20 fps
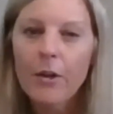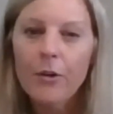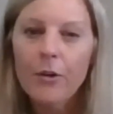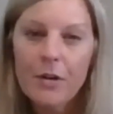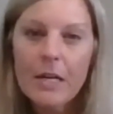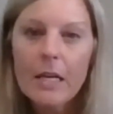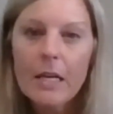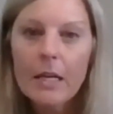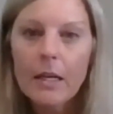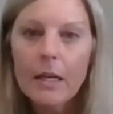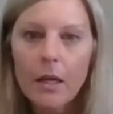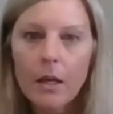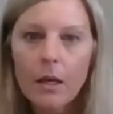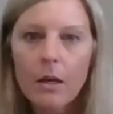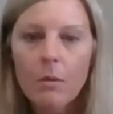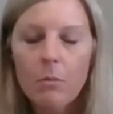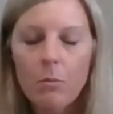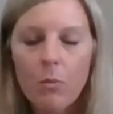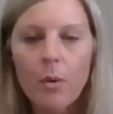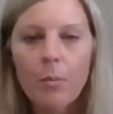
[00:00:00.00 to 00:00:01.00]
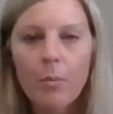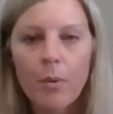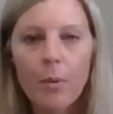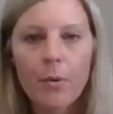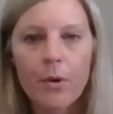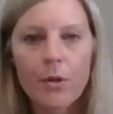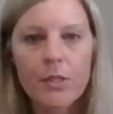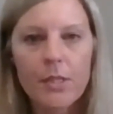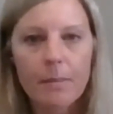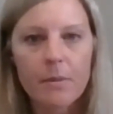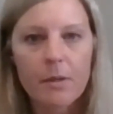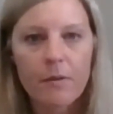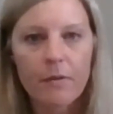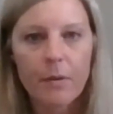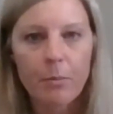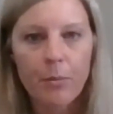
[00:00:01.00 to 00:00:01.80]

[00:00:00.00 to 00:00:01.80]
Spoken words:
needing more proprioceptive